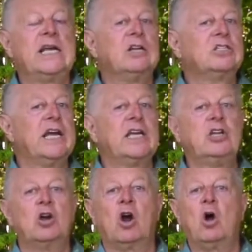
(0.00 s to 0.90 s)
It'll
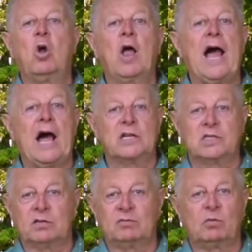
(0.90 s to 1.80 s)
take your whole
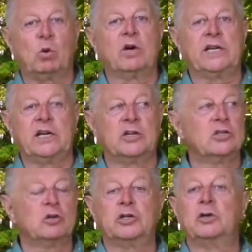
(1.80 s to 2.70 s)
house in 4
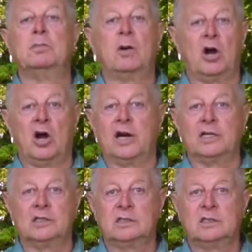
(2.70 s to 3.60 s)
years, or your barn.